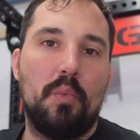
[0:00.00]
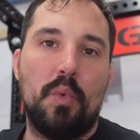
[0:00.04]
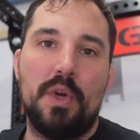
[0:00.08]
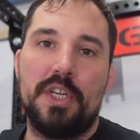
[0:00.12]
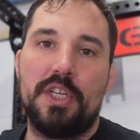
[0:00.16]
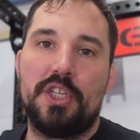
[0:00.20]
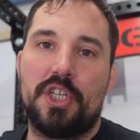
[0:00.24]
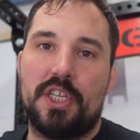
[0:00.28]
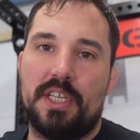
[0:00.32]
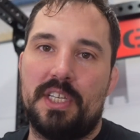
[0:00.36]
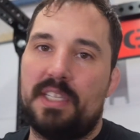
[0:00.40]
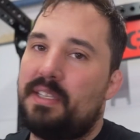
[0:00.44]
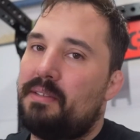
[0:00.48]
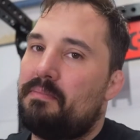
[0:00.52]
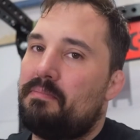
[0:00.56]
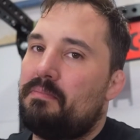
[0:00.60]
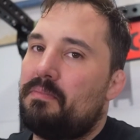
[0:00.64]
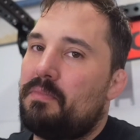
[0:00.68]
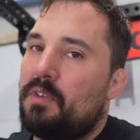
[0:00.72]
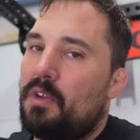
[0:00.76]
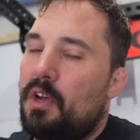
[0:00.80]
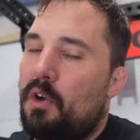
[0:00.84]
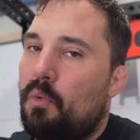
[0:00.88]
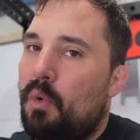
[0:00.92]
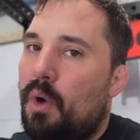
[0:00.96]
which is
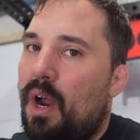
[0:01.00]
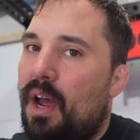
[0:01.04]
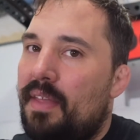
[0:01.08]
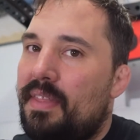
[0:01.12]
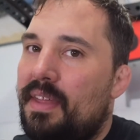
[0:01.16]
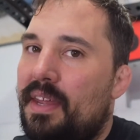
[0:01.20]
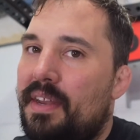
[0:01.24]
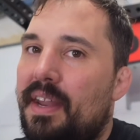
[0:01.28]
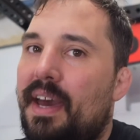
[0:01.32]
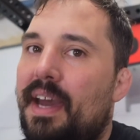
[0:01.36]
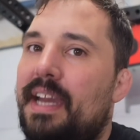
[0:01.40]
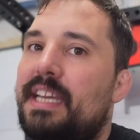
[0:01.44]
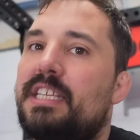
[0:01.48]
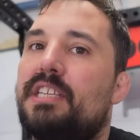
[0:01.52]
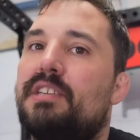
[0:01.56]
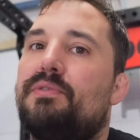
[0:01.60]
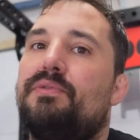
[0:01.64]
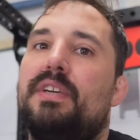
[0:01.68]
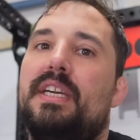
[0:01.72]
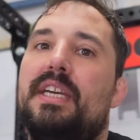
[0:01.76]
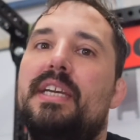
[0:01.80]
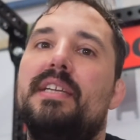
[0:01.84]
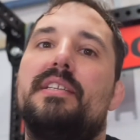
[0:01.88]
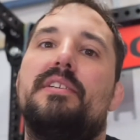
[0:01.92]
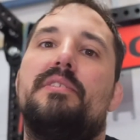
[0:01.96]
a rather nice
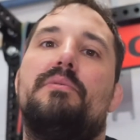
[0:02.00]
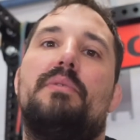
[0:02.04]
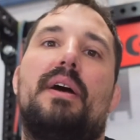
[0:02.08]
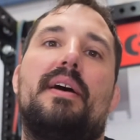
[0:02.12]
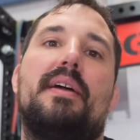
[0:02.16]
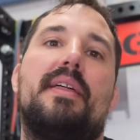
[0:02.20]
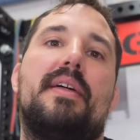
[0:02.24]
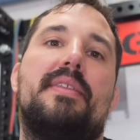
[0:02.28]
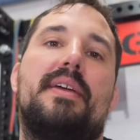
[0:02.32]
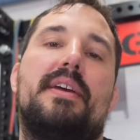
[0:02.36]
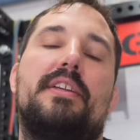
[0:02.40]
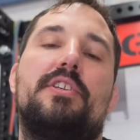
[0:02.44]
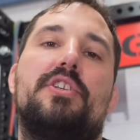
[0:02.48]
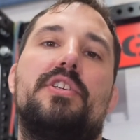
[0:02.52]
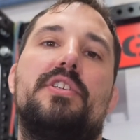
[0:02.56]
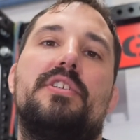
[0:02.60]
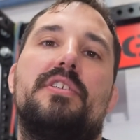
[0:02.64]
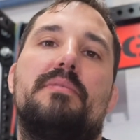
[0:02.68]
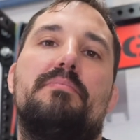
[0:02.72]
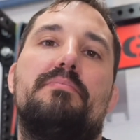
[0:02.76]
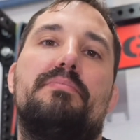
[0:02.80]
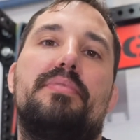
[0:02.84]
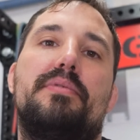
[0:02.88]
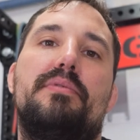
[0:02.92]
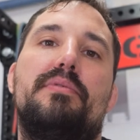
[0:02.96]
feat rather than just
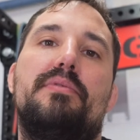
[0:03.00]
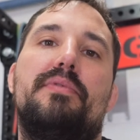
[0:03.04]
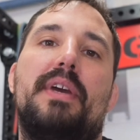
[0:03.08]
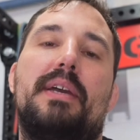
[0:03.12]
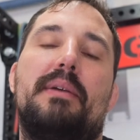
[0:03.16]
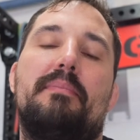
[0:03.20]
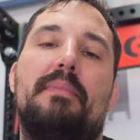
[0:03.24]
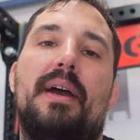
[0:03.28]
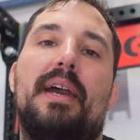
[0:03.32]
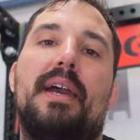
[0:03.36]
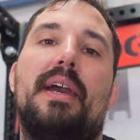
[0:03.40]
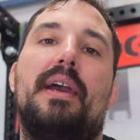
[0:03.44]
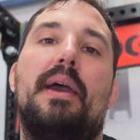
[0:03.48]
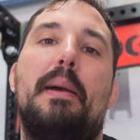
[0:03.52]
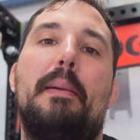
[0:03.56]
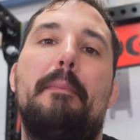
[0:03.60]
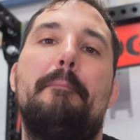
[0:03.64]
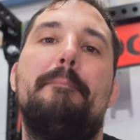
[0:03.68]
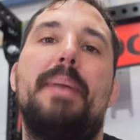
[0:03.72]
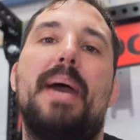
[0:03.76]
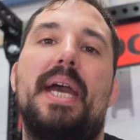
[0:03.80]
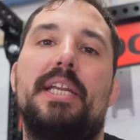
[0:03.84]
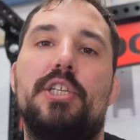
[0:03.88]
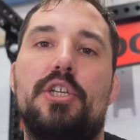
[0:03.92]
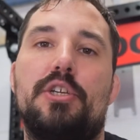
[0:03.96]
improving my
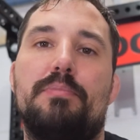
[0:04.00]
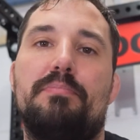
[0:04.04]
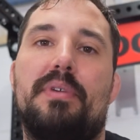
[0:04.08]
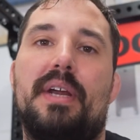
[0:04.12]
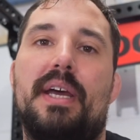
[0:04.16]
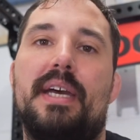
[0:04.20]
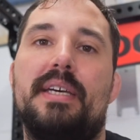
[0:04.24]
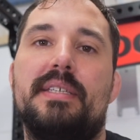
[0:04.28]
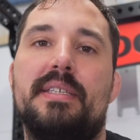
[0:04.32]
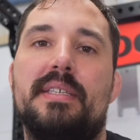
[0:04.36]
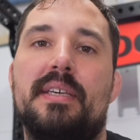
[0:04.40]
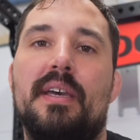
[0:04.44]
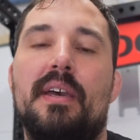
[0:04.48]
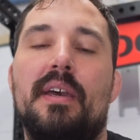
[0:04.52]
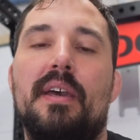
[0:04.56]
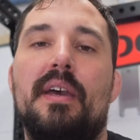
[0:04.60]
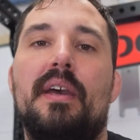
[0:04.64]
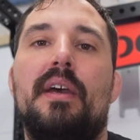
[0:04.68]
bench press.